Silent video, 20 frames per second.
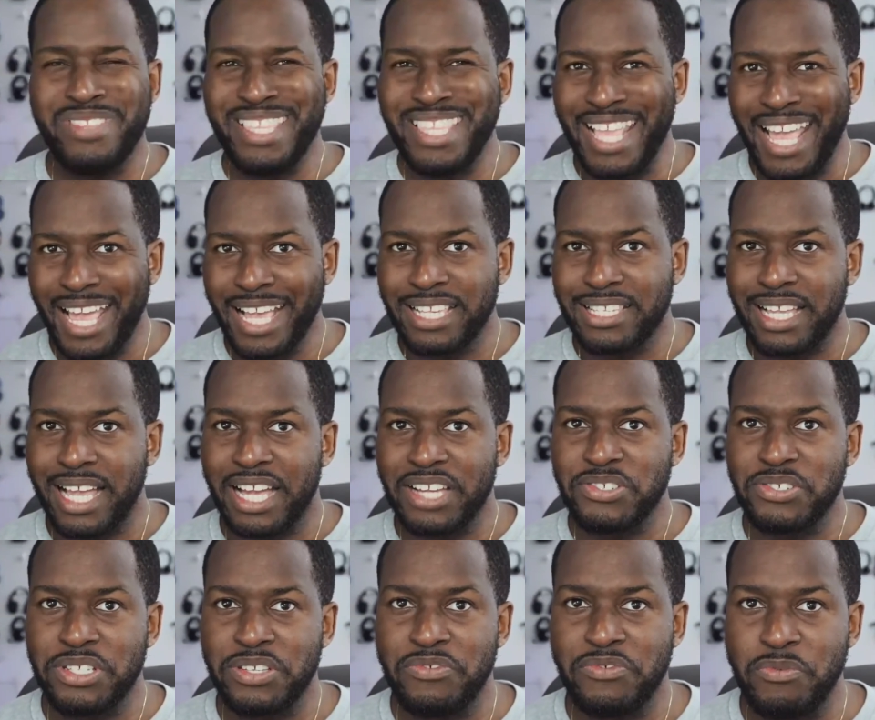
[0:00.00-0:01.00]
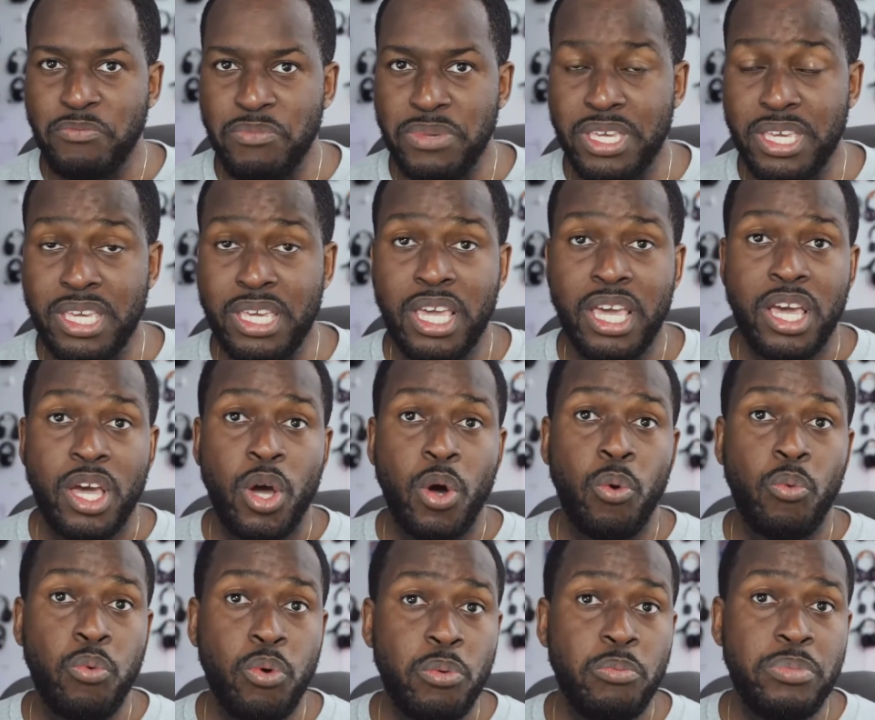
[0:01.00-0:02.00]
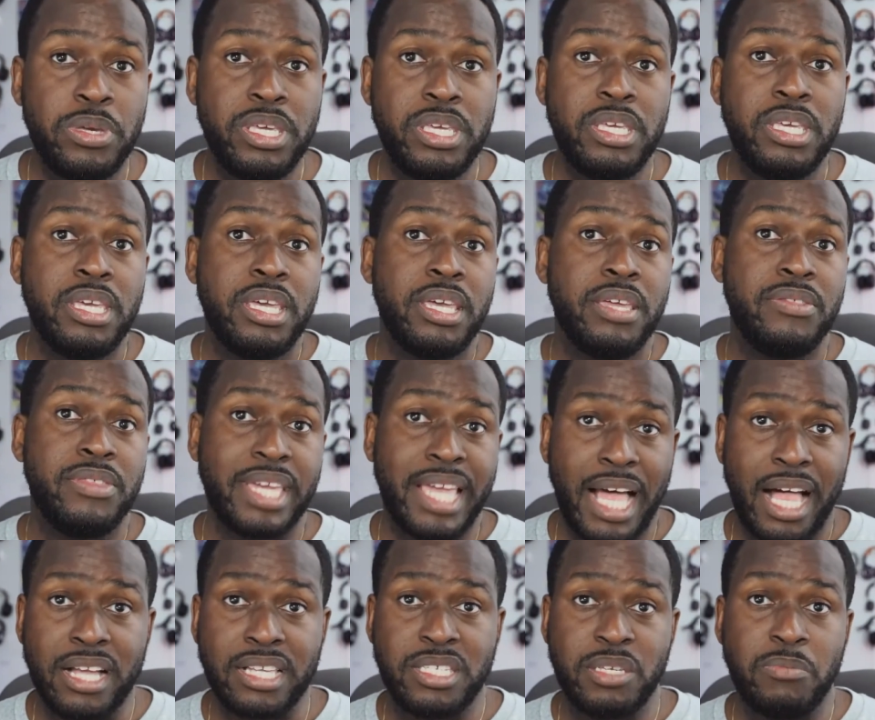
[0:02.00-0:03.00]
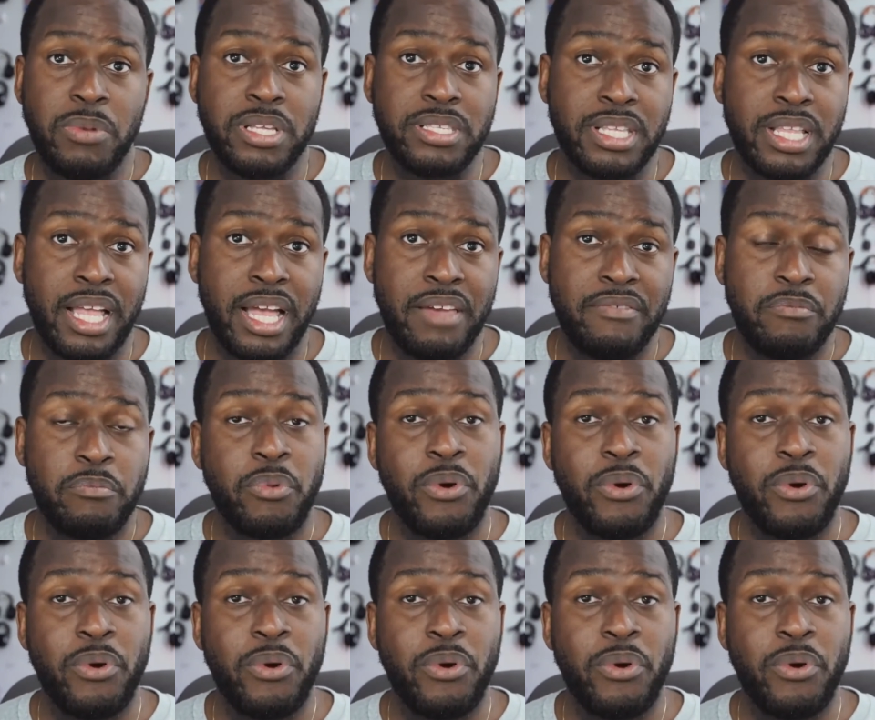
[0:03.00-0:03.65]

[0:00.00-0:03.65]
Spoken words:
next, actually for me, will be the Galaxy Buds Live.